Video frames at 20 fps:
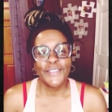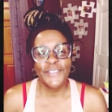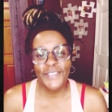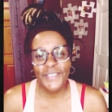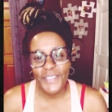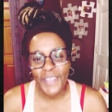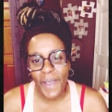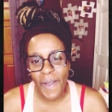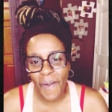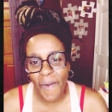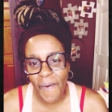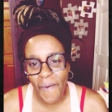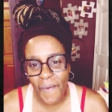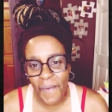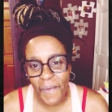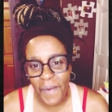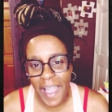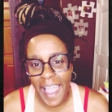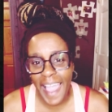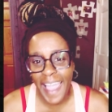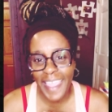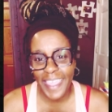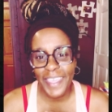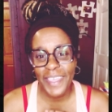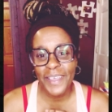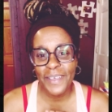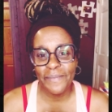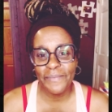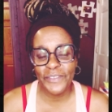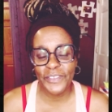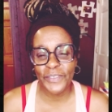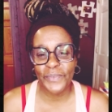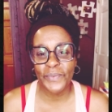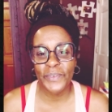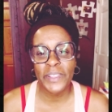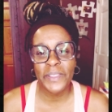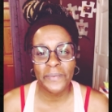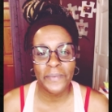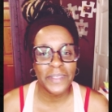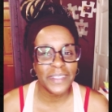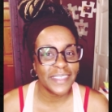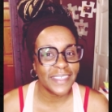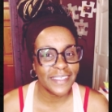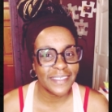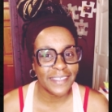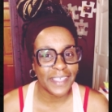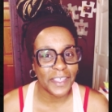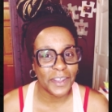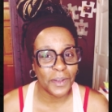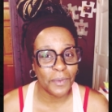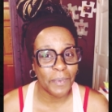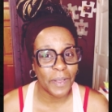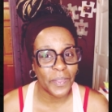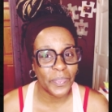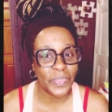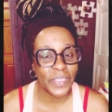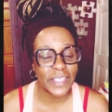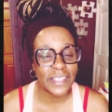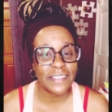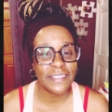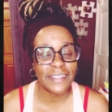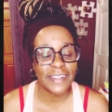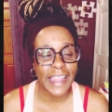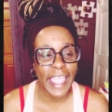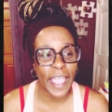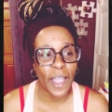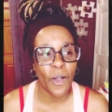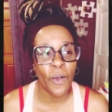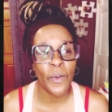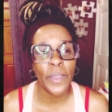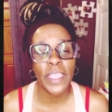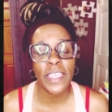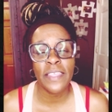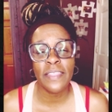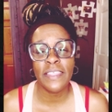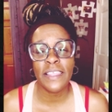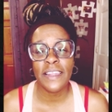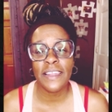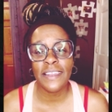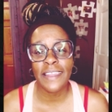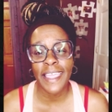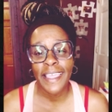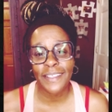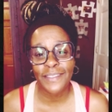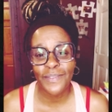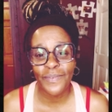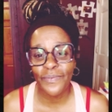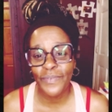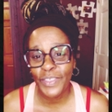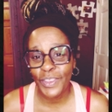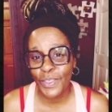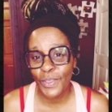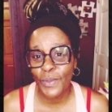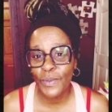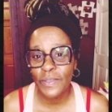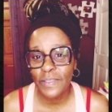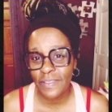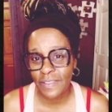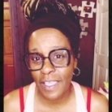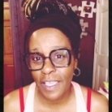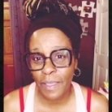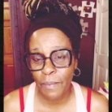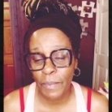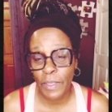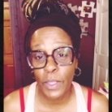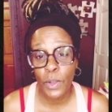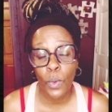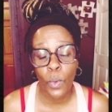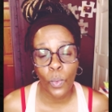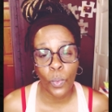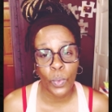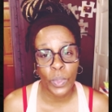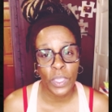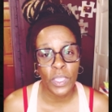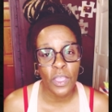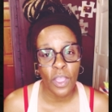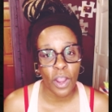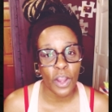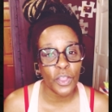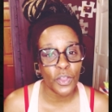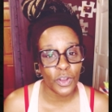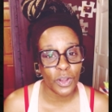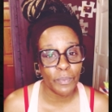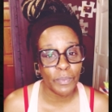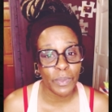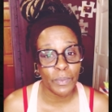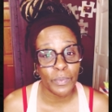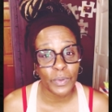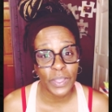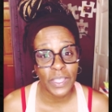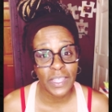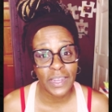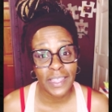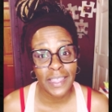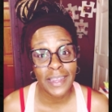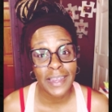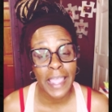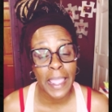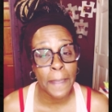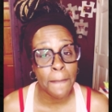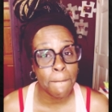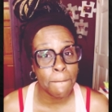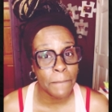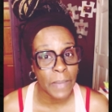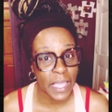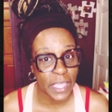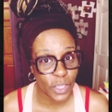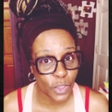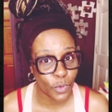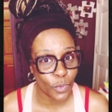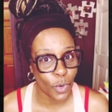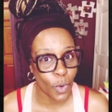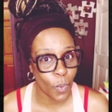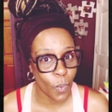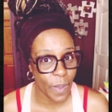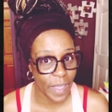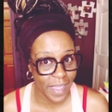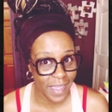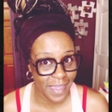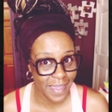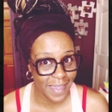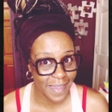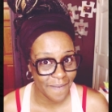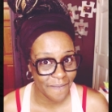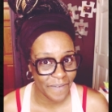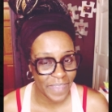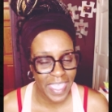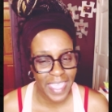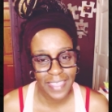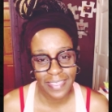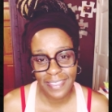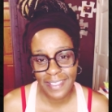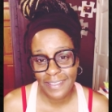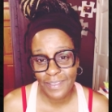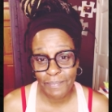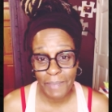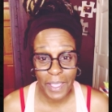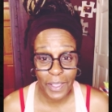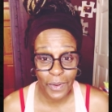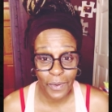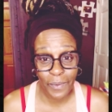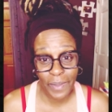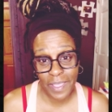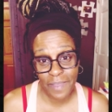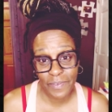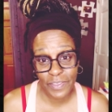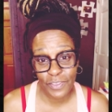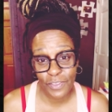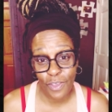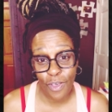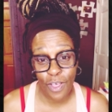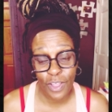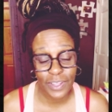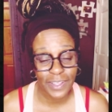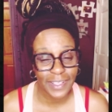so I am just really excited about this. Now, in the next video segment, we are going to be bringing in a microwave, and this microwave is called